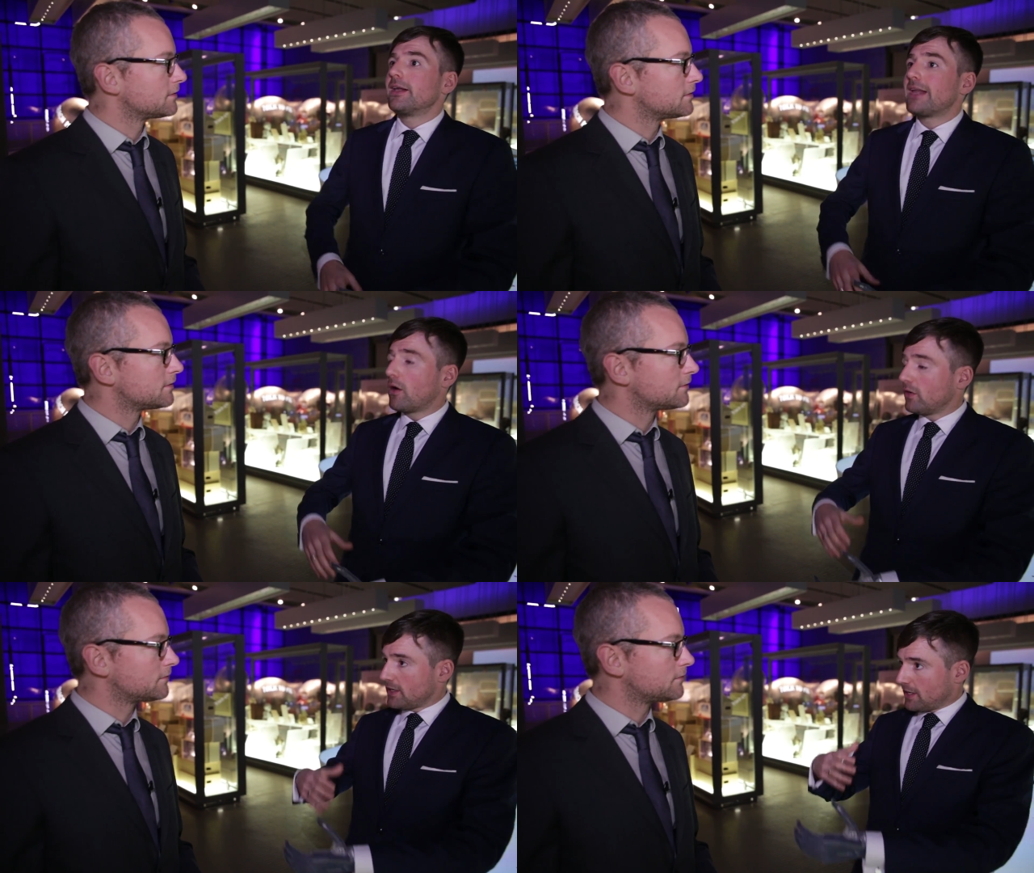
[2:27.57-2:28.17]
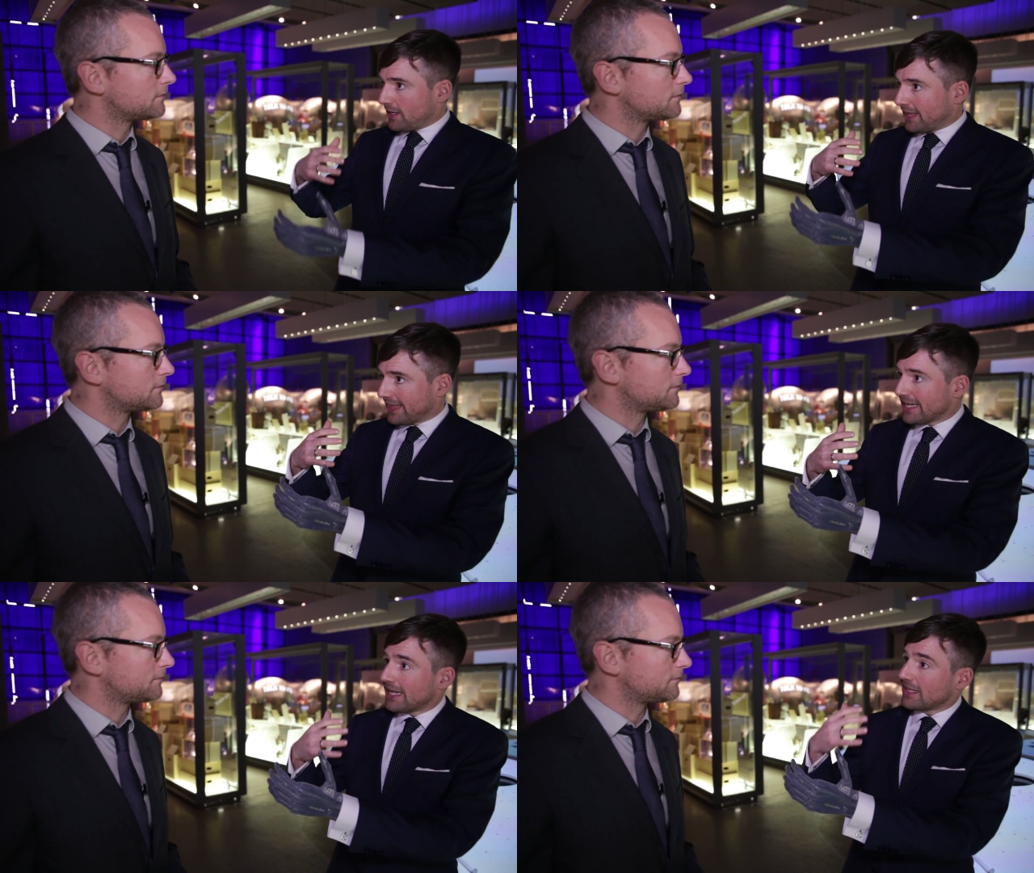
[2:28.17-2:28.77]
Speaker 1: Now,
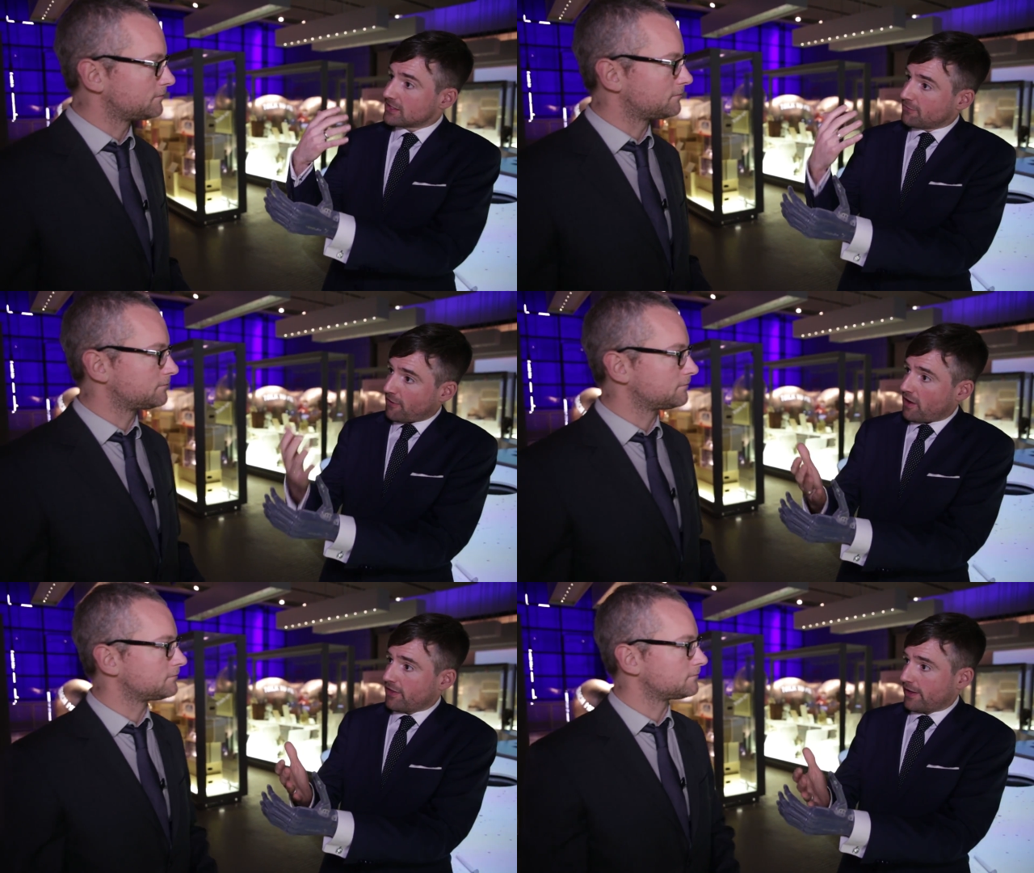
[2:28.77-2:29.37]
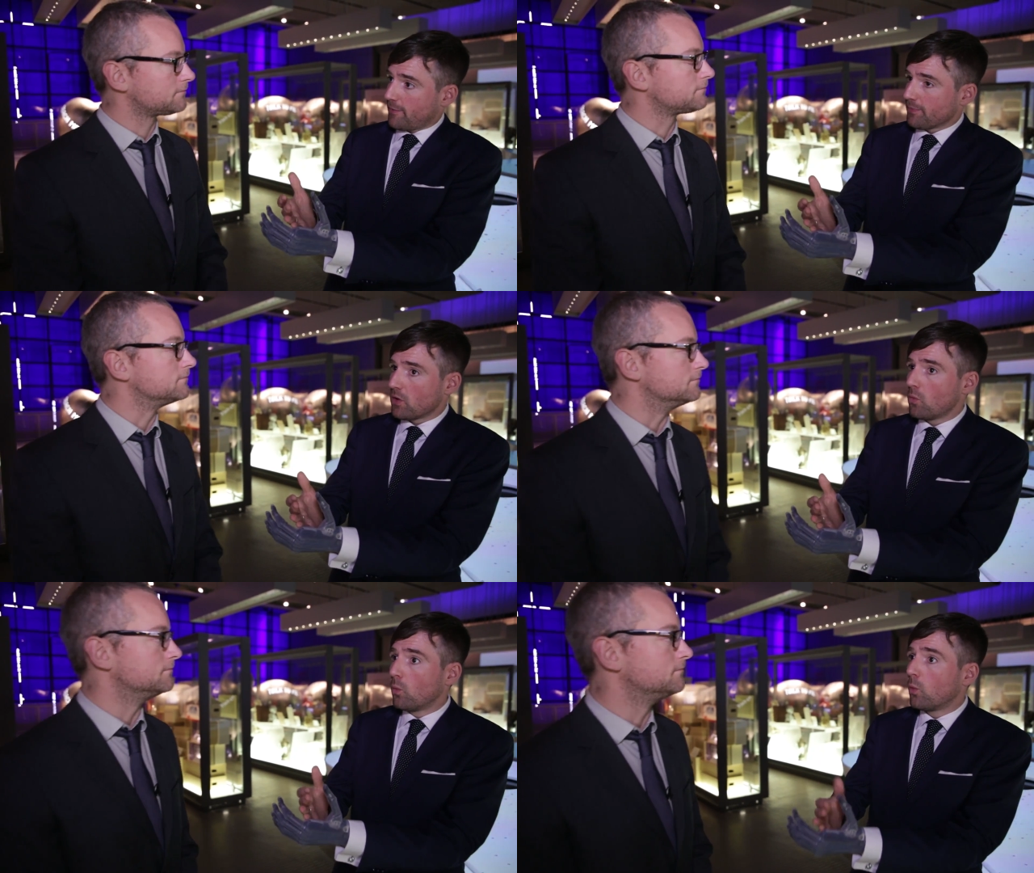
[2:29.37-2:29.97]
thinking this further,
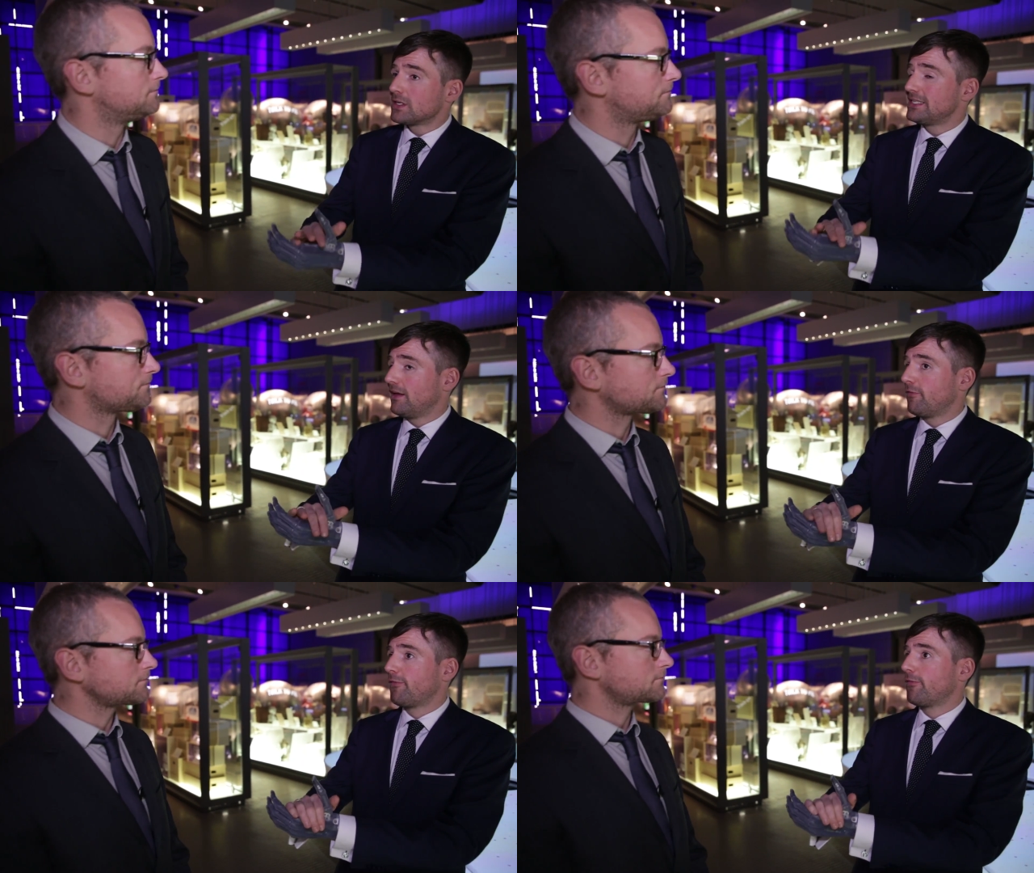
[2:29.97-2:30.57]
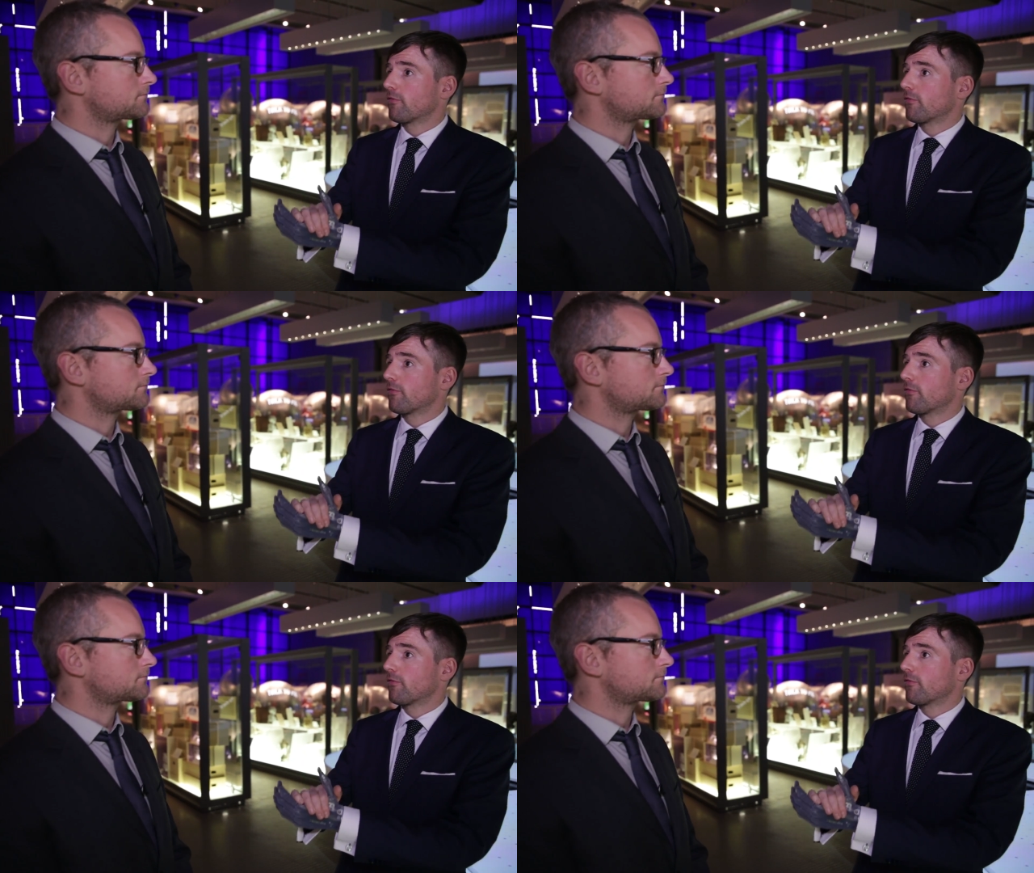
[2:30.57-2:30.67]
hmm. what if